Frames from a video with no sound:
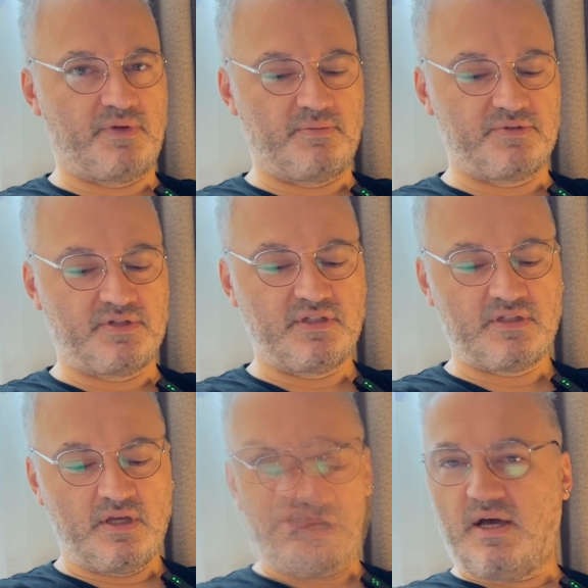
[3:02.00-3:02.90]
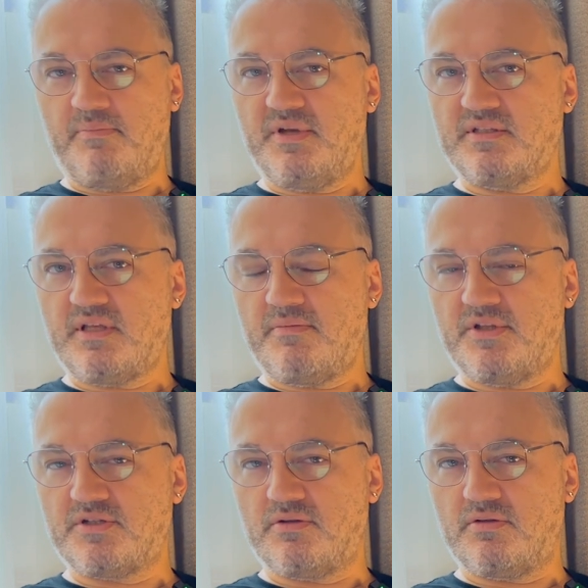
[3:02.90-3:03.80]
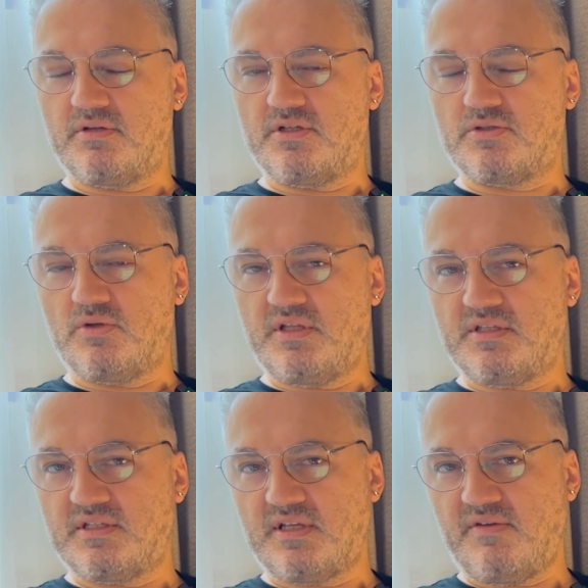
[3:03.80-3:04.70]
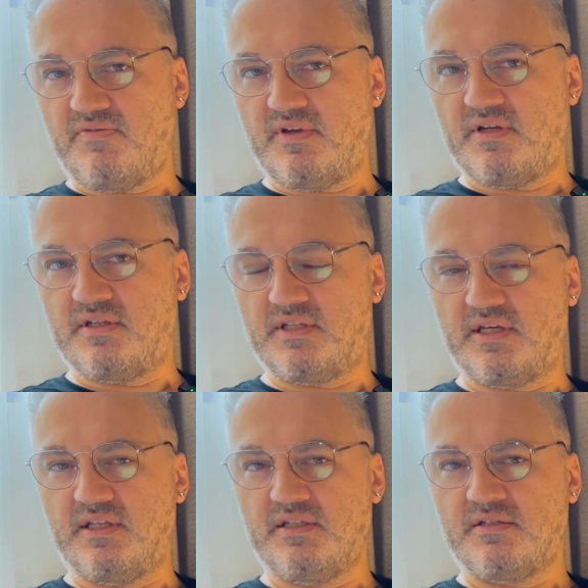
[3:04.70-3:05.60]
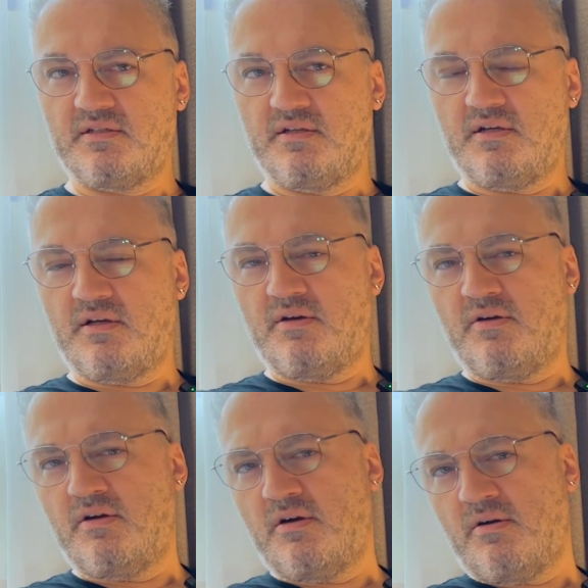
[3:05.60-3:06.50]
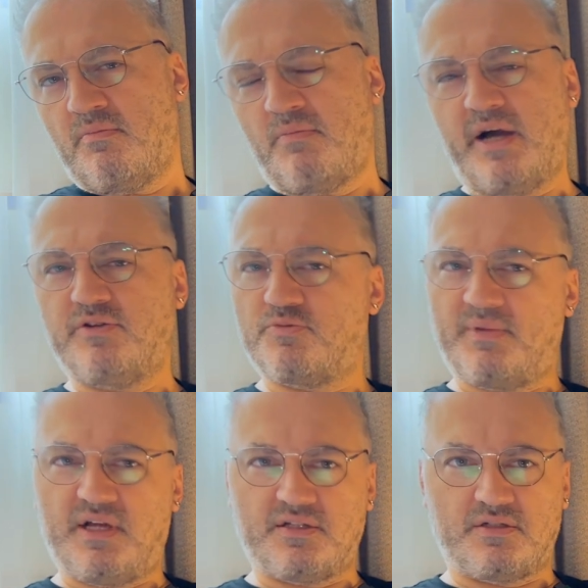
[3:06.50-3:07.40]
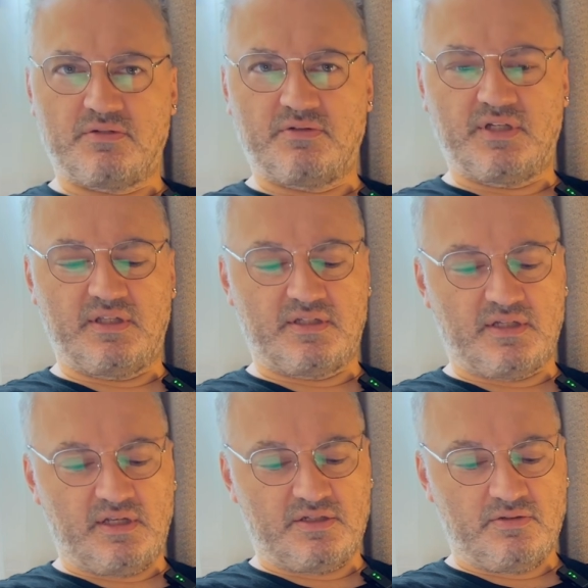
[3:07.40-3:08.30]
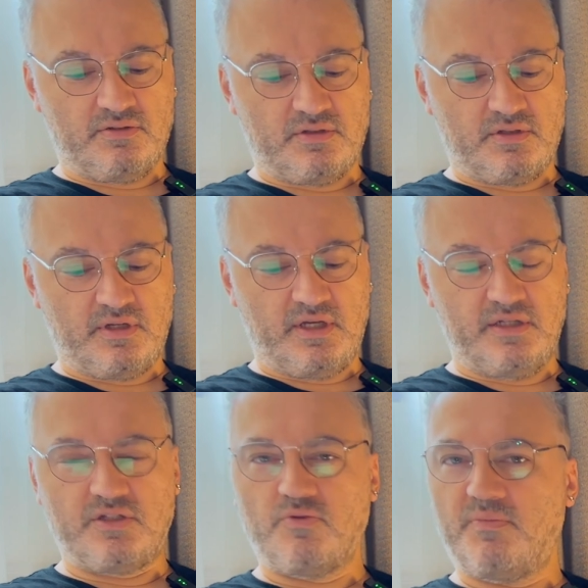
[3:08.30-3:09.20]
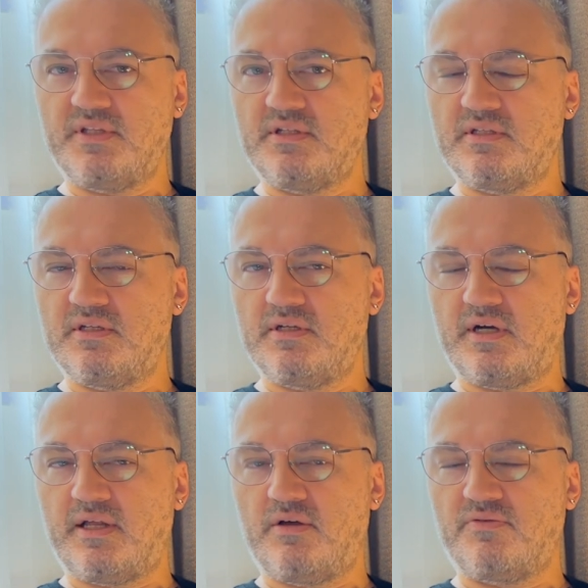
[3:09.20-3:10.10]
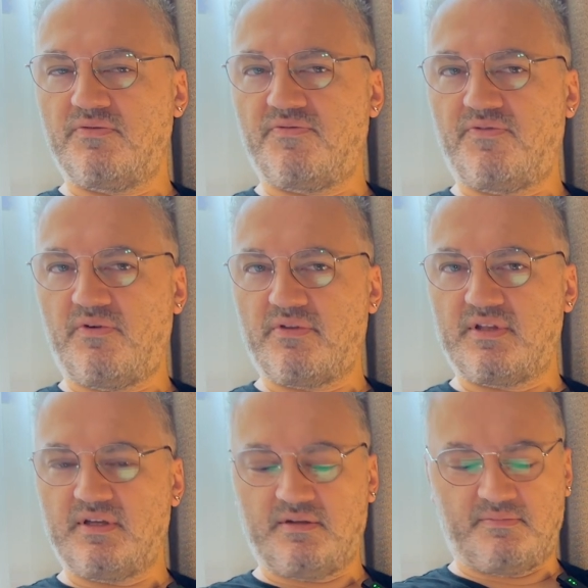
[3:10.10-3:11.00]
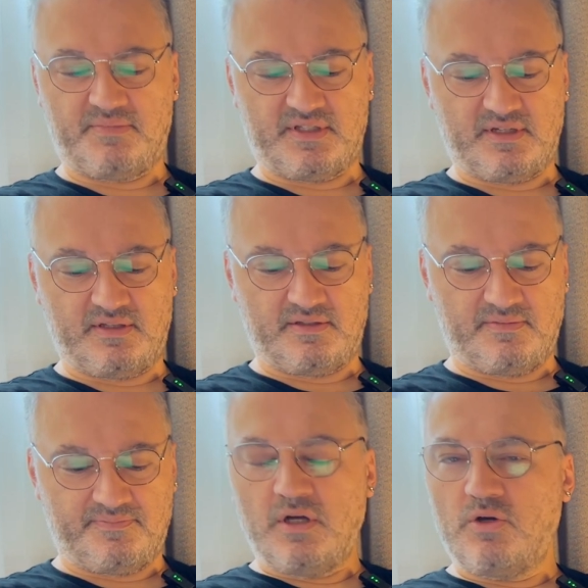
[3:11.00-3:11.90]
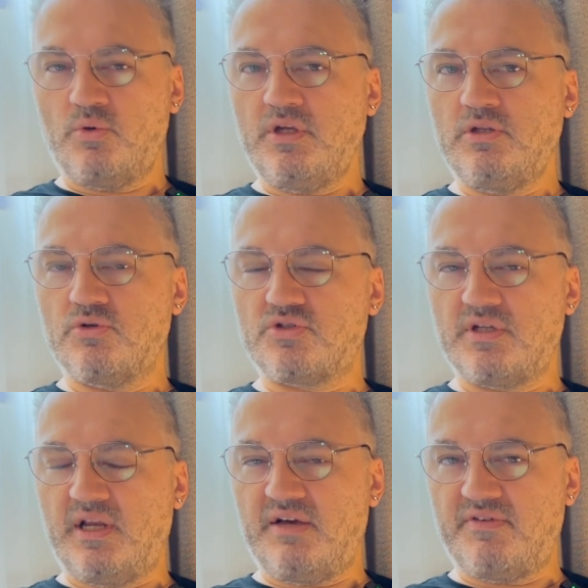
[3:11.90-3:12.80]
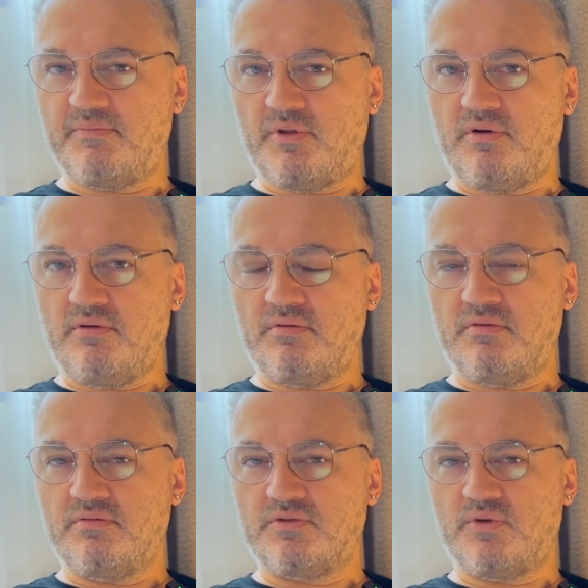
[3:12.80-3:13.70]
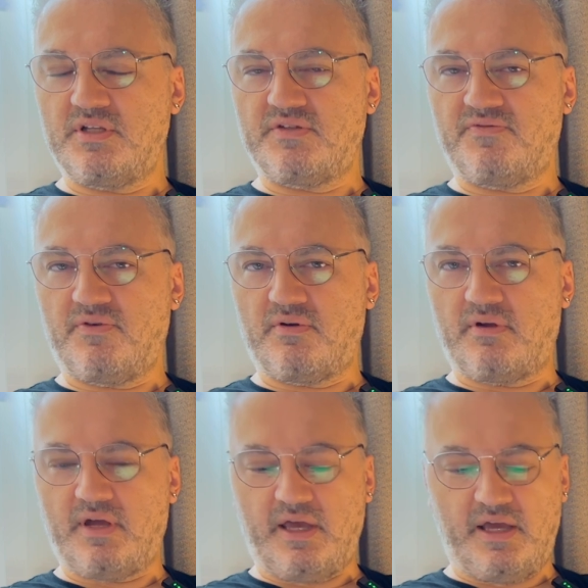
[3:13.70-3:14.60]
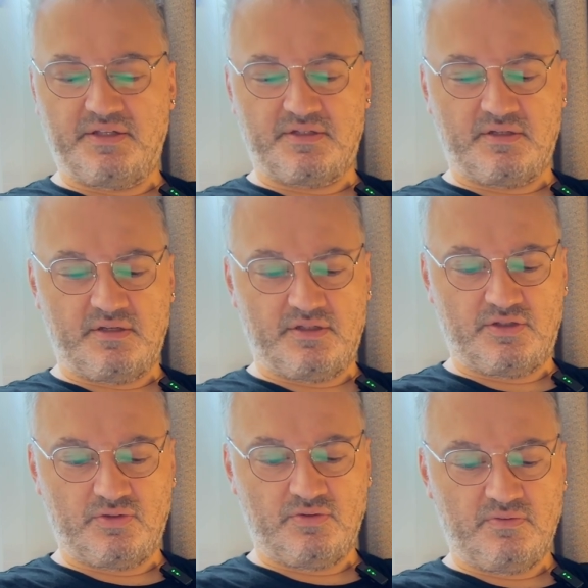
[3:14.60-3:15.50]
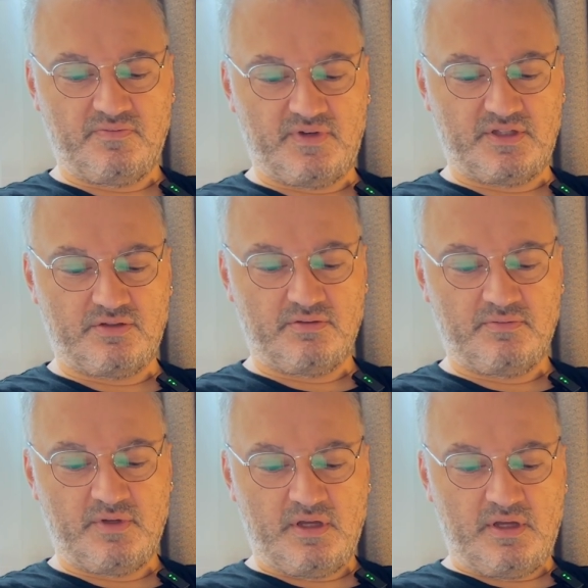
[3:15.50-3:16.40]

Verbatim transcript: purposes. The ambient temperature is twenty-seven degrees, minus plus two degrees Celsius, and humidity around forty percent. Windows eleven Pro twenty-four H two version,